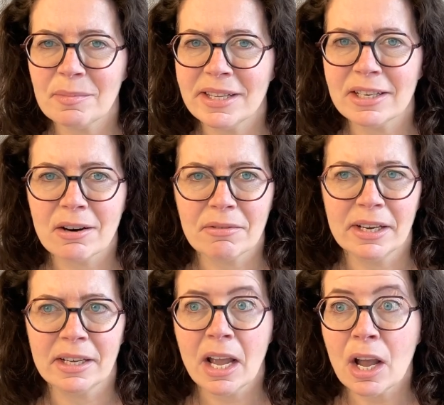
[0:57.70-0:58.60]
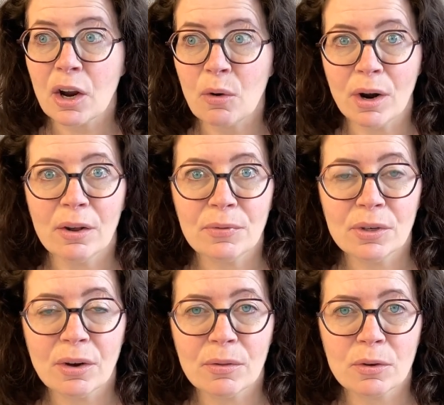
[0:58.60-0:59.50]
to be discovering quite a
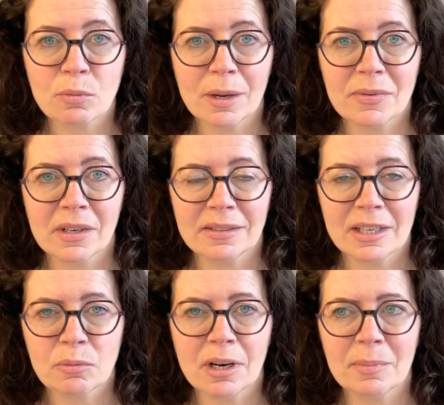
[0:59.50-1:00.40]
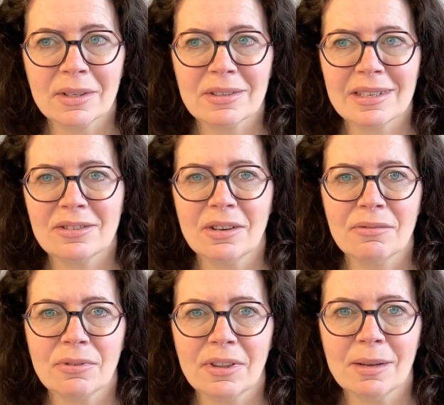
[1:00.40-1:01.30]
few of those websites as well, because it's
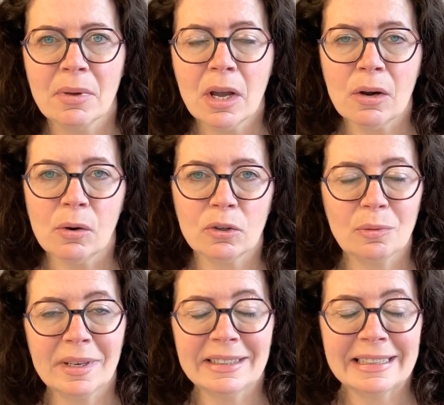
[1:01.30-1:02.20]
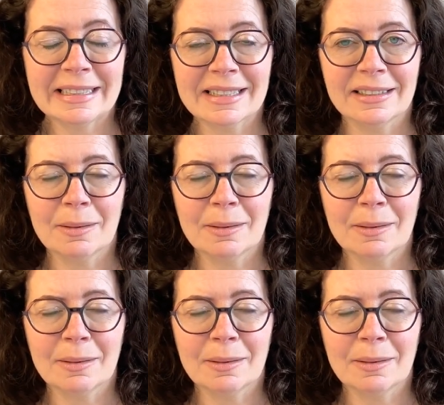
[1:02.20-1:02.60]
done for them automatically as an